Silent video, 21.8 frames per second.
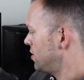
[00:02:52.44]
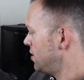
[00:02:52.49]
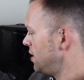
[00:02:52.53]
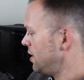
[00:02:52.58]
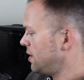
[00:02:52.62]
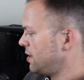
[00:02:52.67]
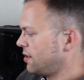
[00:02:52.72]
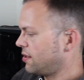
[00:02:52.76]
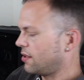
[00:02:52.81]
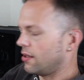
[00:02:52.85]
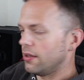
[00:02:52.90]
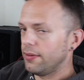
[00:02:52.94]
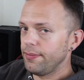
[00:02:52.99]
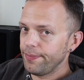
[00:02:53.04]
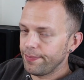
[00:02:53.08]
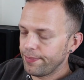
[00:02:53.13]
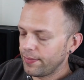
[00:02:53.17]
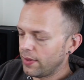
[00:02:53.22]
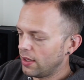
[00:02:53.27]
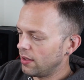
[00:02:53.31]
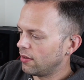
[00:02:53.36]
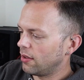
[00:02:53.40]
Citizen
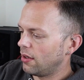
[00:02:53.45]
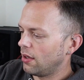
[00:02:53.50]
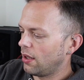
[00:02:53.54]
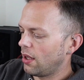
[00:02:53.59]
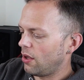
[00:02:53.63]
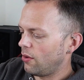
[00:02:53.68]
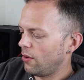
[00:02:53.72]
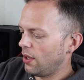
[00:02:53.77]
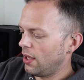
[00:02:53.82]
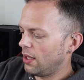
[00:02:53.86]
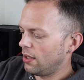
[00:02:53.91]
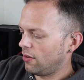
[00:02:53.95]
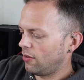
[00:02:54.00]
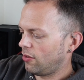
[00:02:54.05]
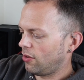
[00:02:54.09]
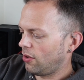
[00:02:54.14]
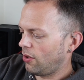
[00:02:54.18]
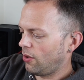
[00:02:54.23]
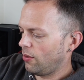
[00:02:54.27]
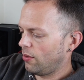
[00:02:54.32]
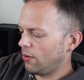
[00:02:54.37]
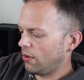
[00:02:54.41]
is going to go
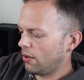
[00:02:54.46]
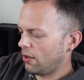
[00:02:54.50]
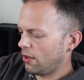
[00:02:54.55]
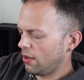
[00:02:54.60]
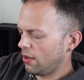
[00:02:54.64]
into